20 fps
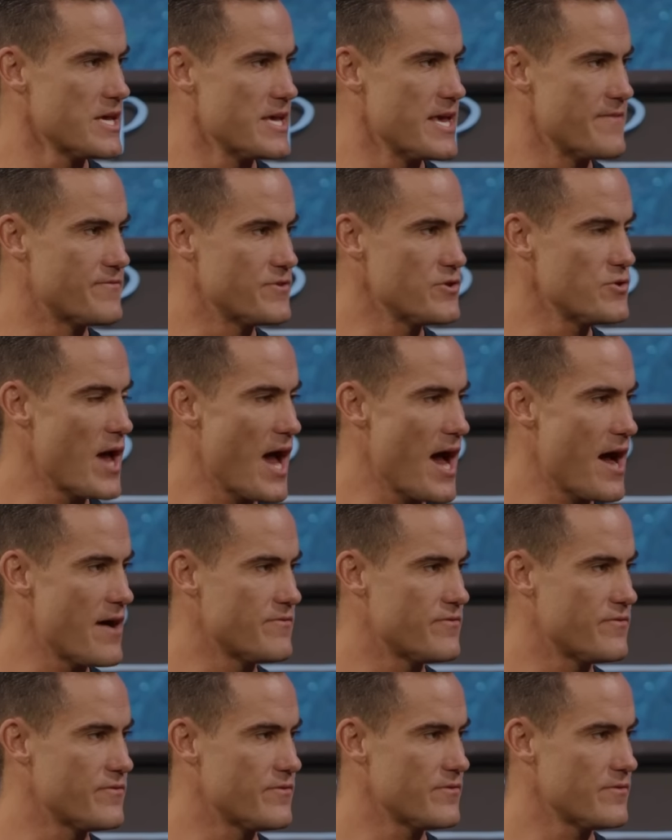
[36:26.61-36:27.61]
If you
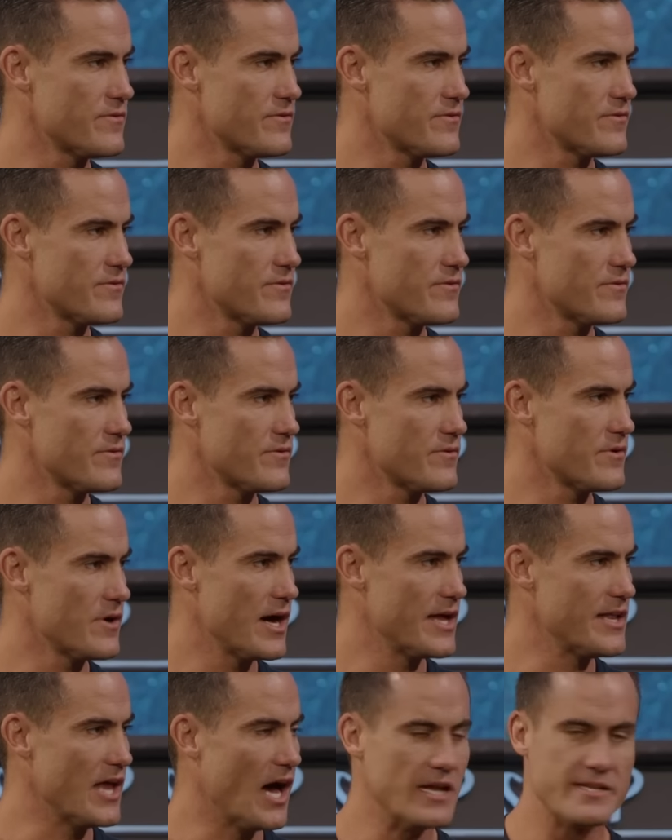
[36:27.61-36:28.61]
have
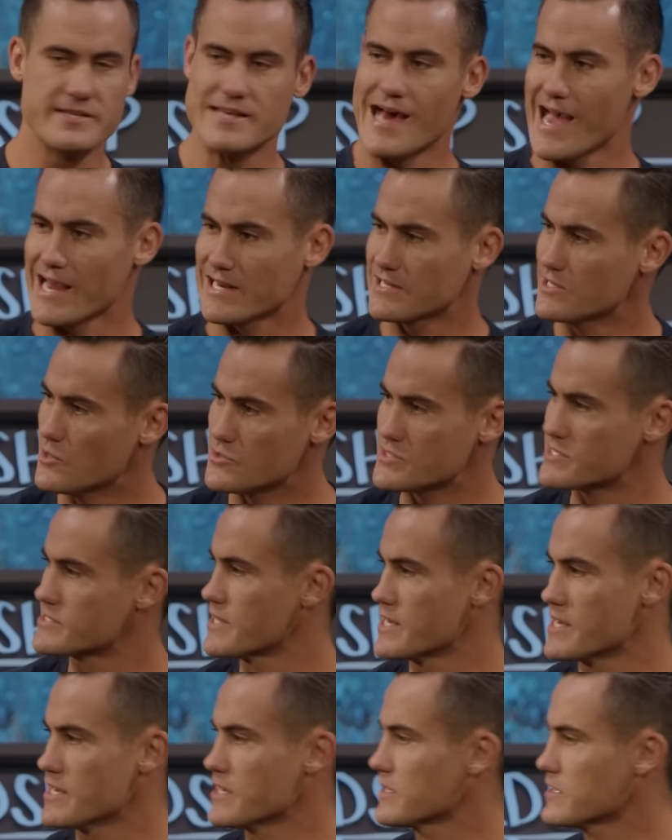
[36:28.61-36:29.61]
an undiagnosed
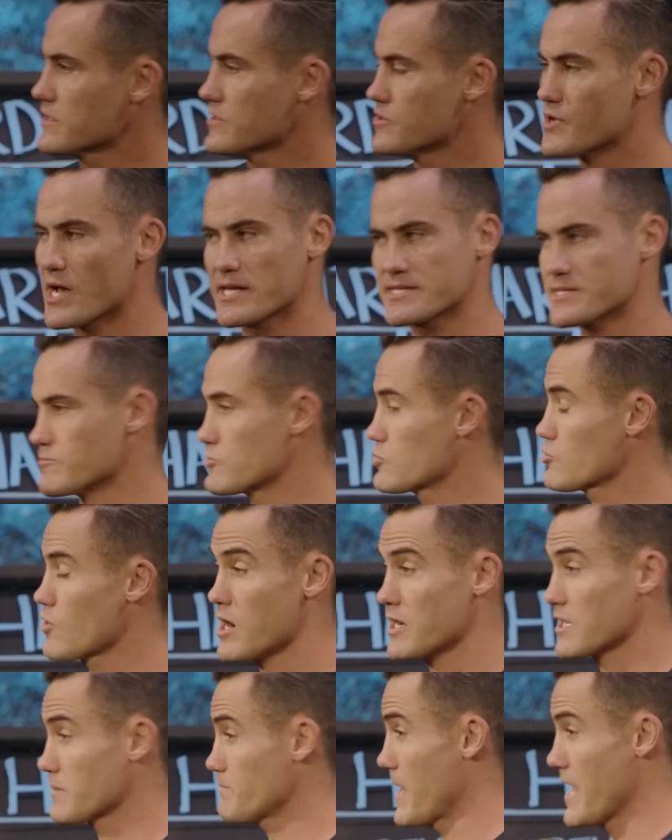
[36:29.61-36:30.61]
thing, you got some
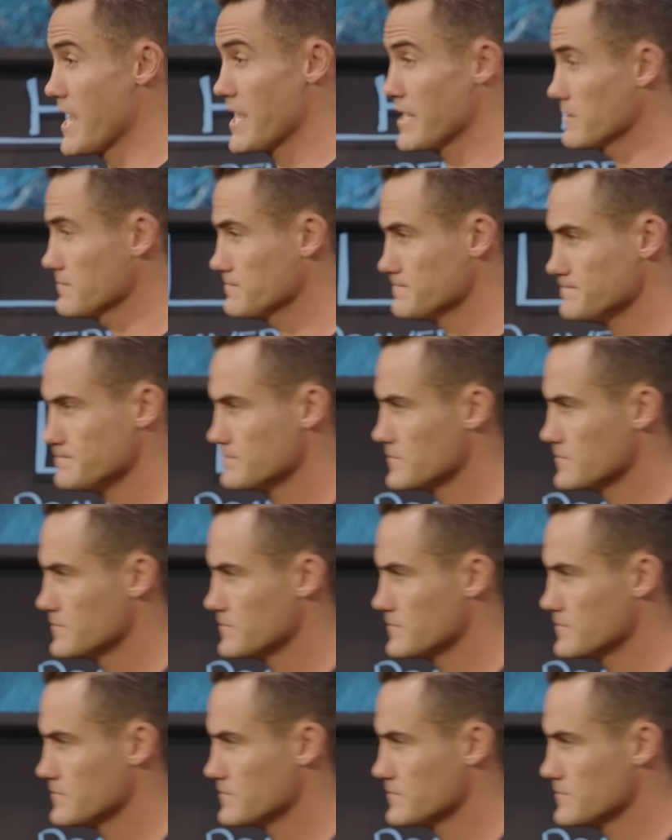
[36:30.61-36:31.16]
chronic pain,